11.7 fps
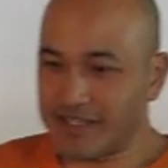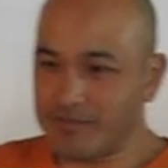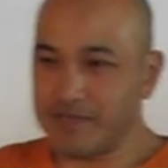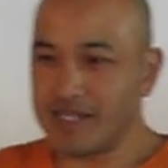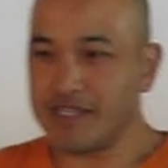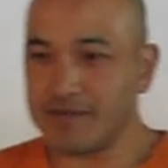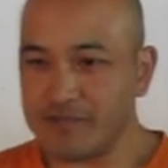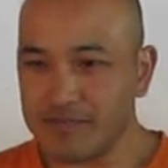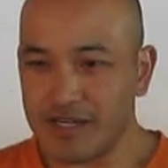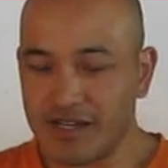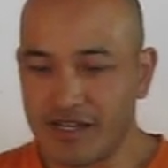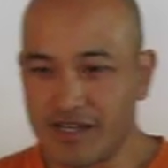at medium
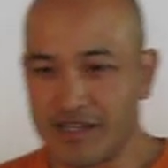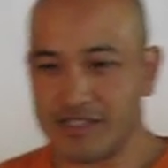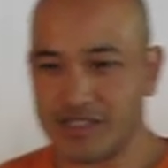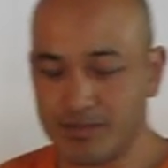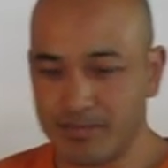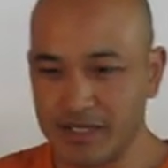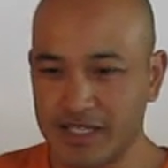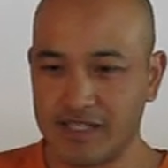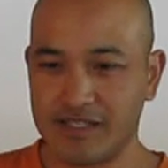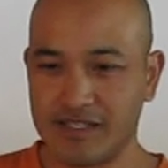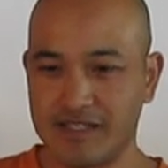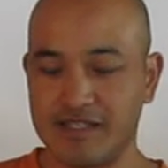
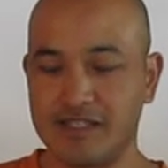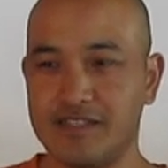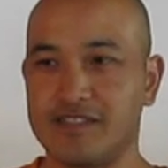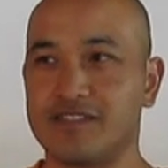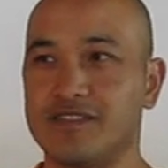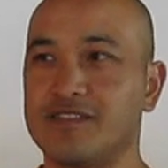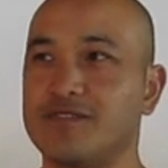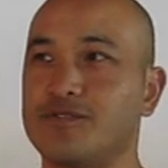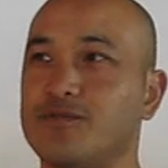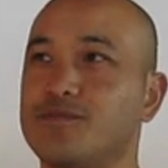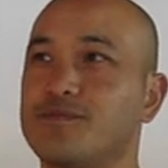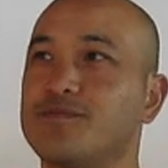speed is
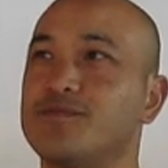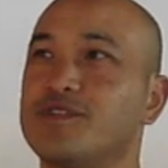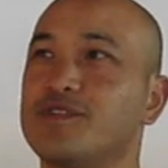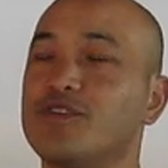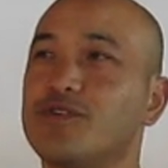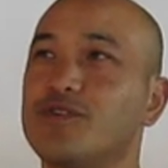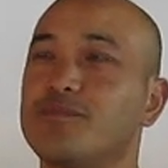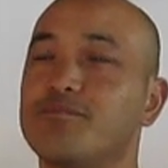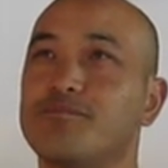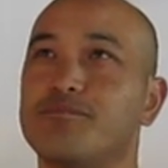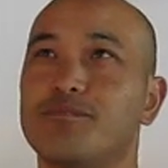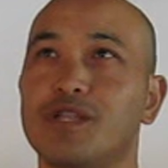your
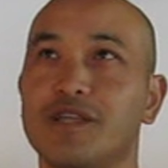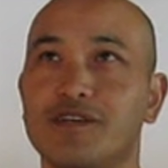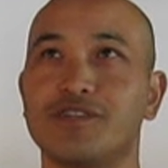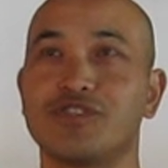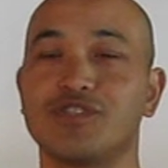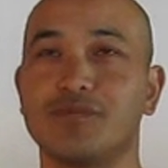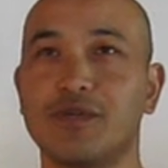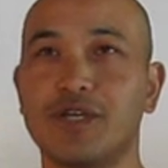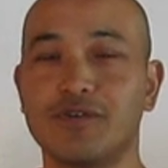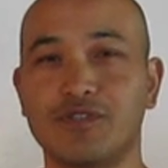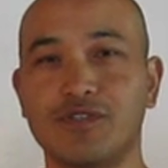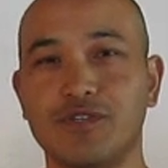player should be
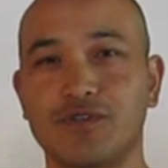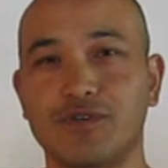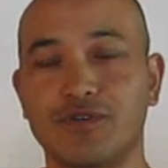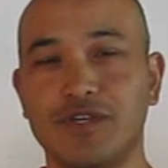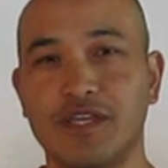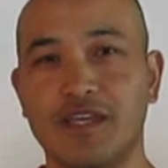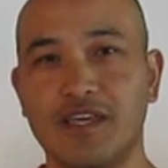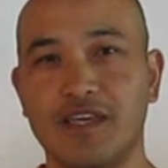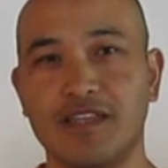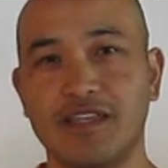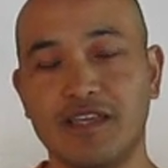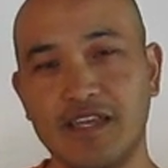able to
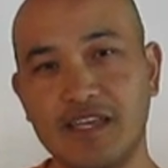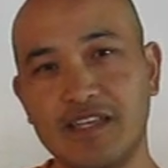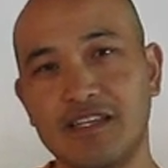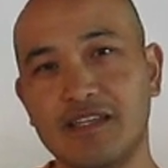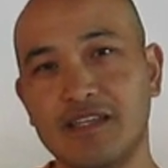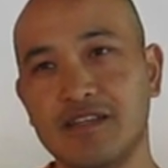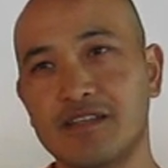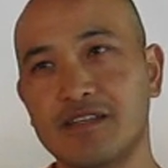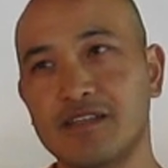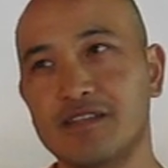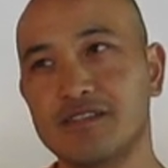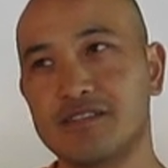hit 70
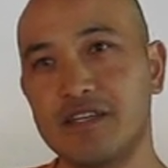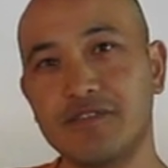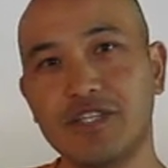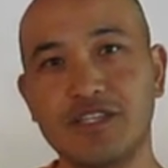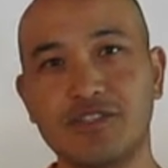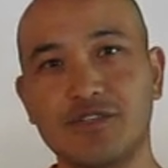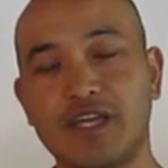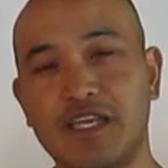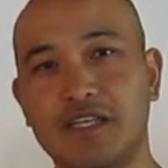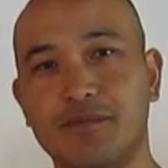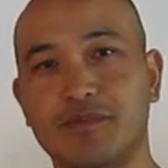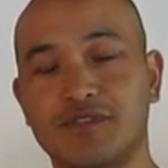to
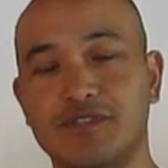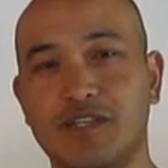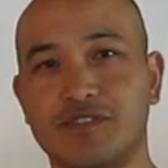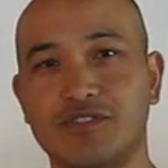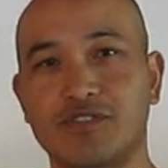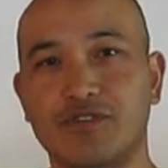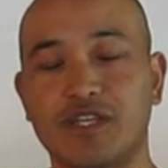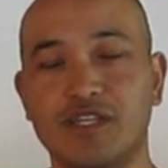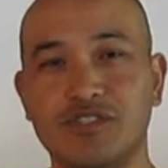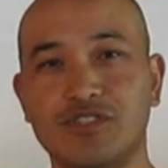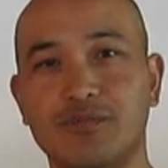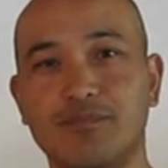80%. So they
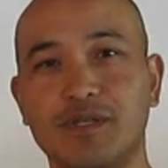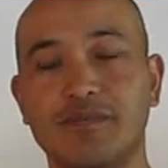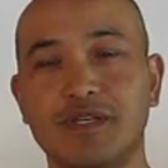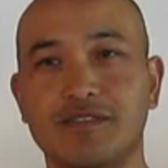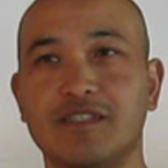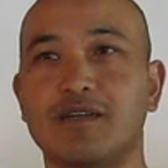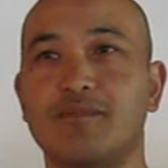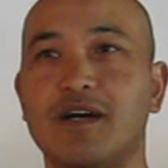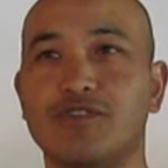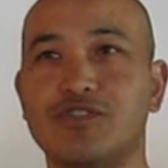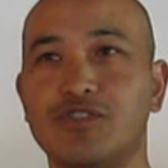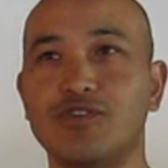should be missing
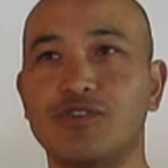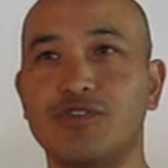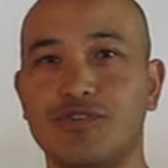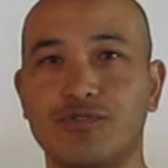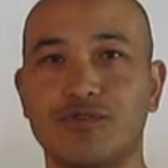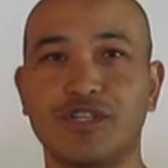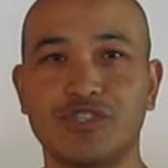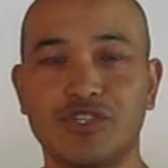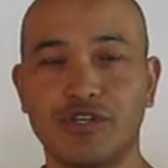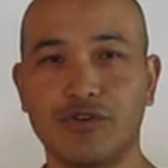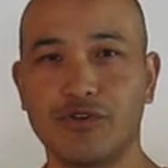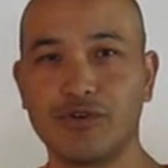about 2 to 3
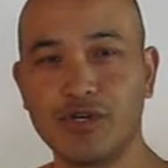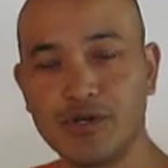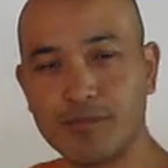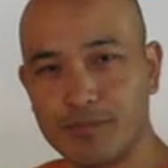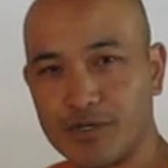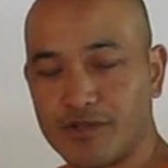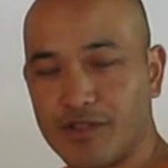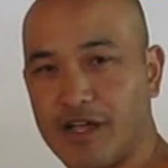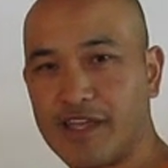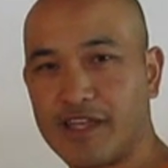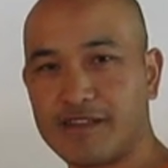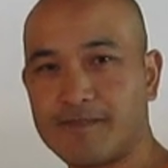shuttle per
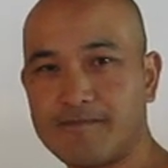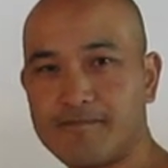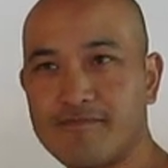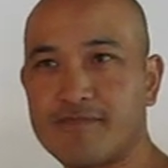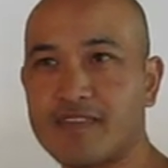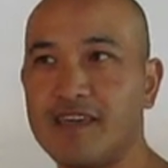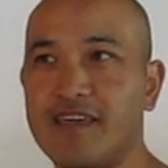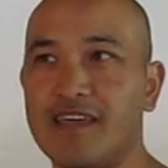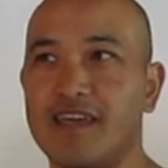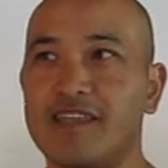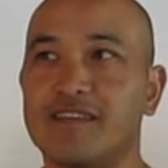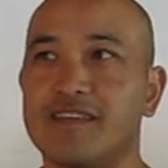line.
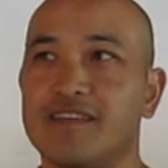And